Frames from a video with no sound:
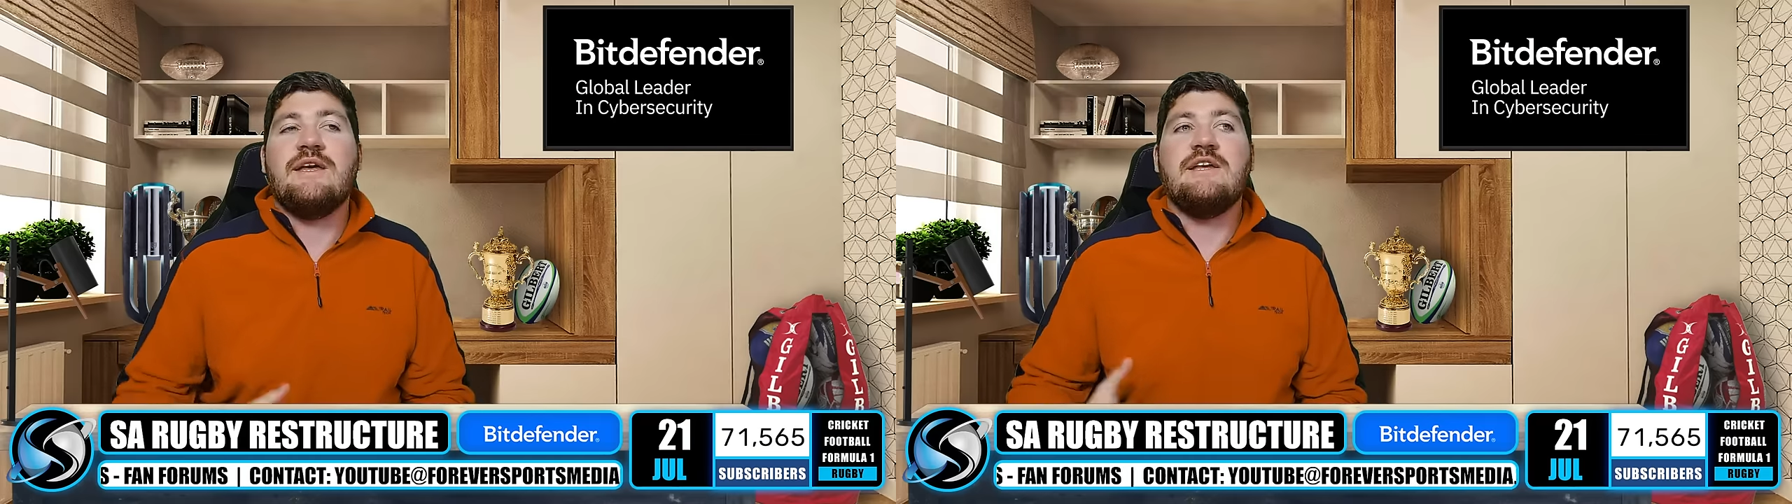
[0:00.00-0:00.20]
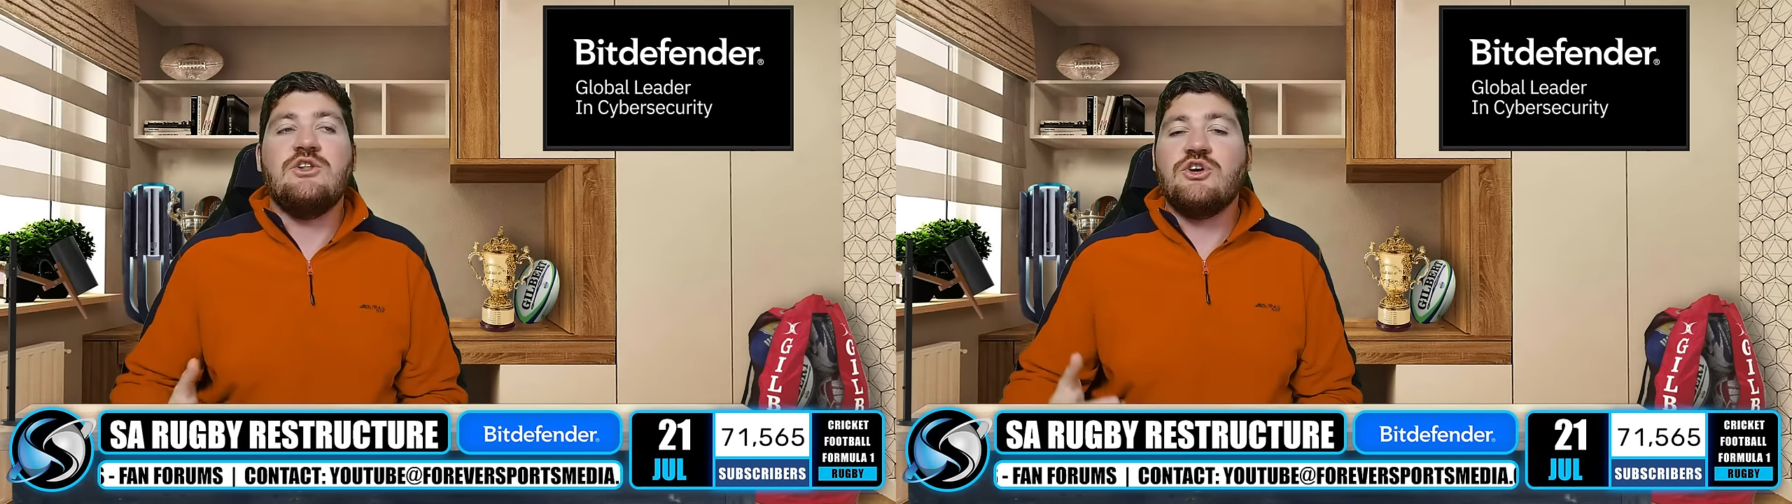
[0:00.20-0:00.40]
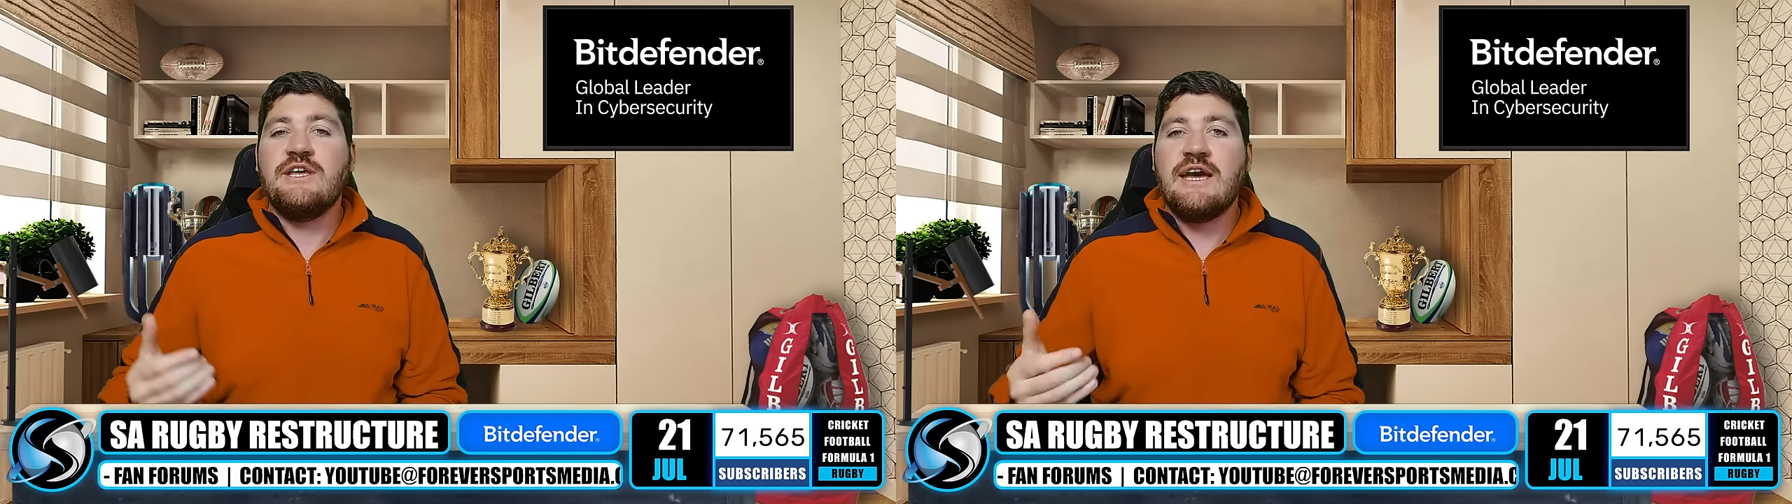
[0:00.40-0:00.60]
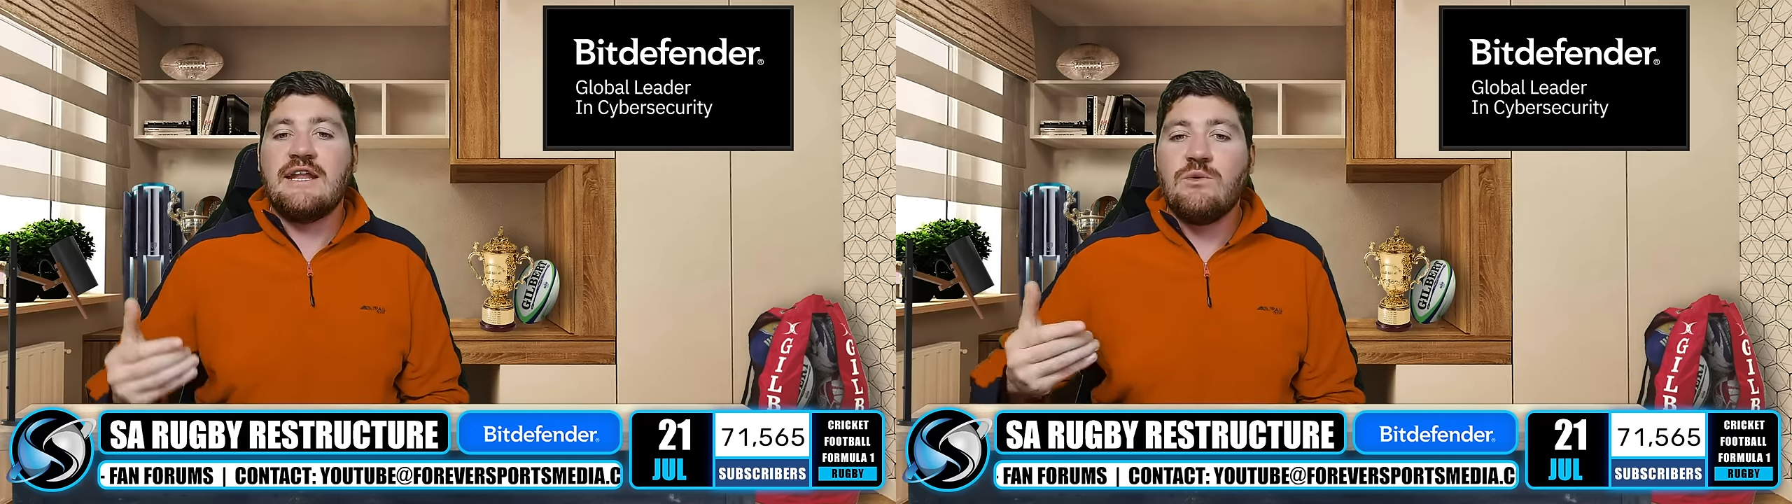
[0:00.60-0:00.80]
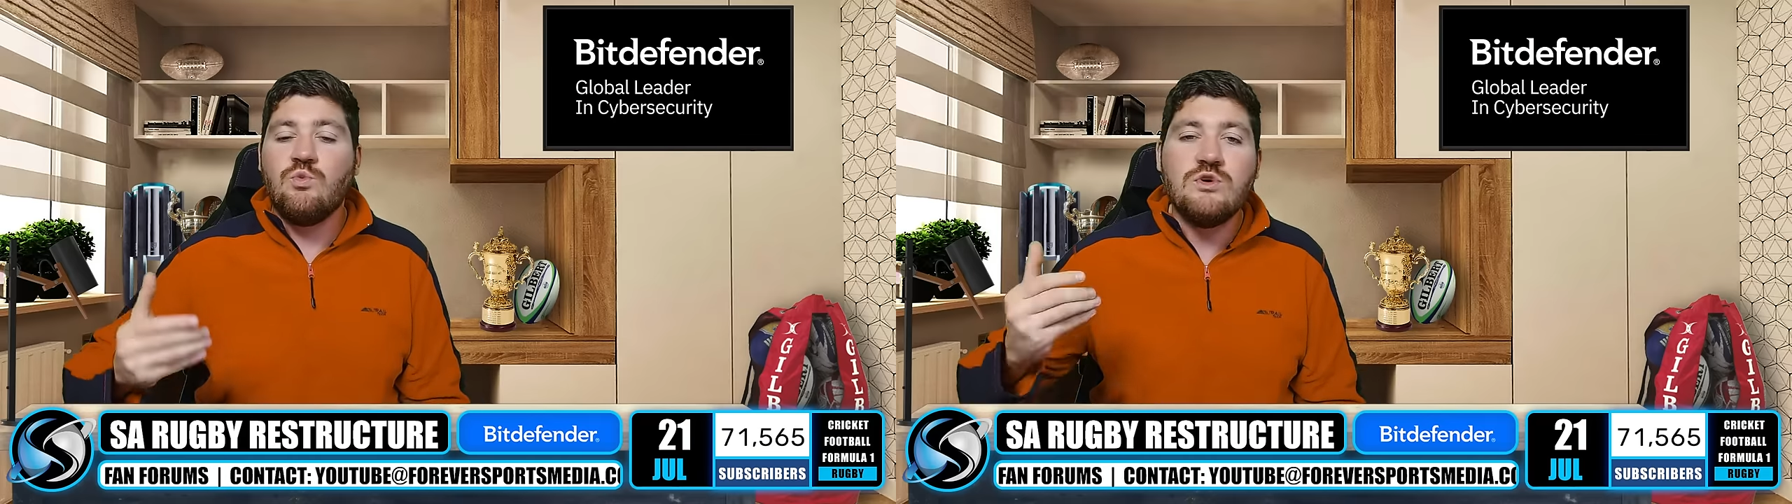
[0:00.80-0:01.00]
he's looking
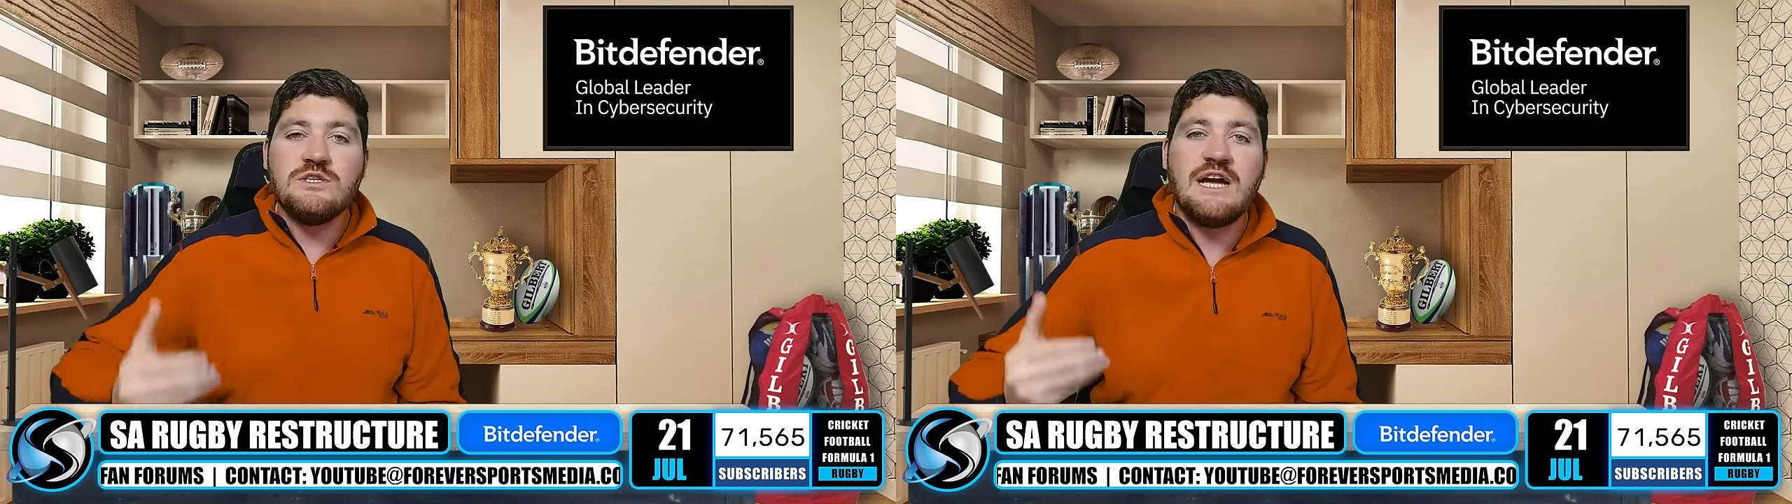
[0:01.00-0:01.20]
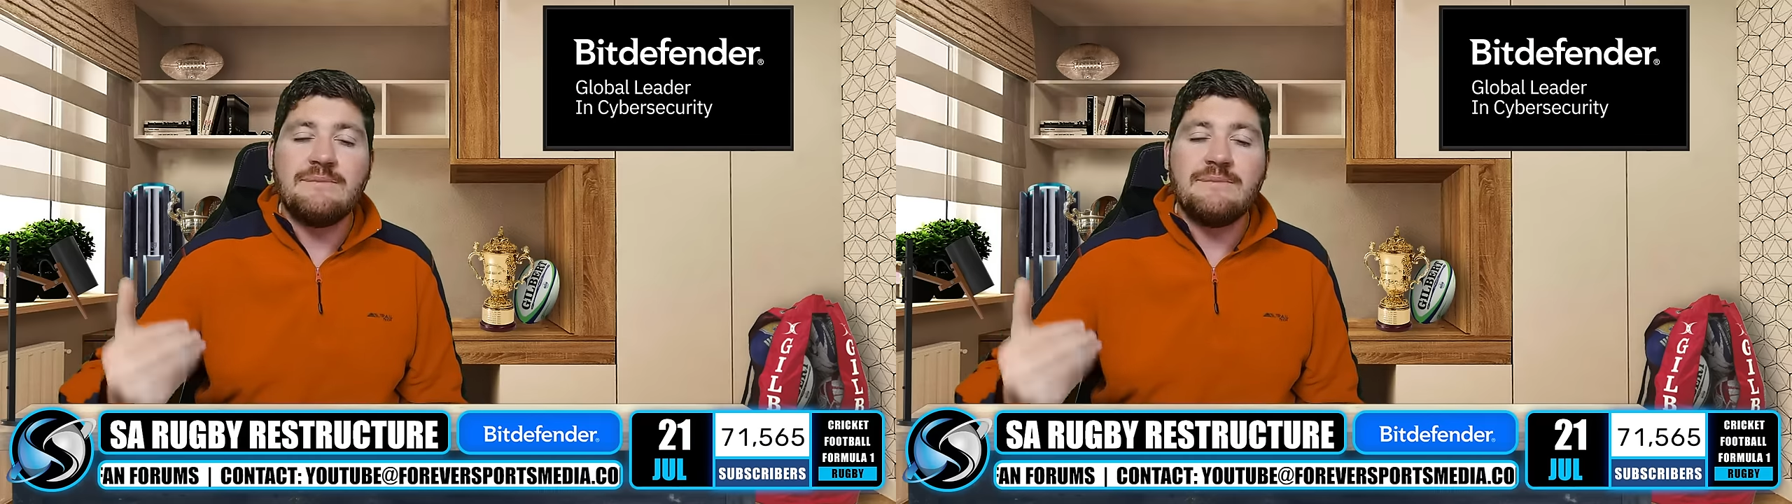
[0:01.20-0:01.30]
at a World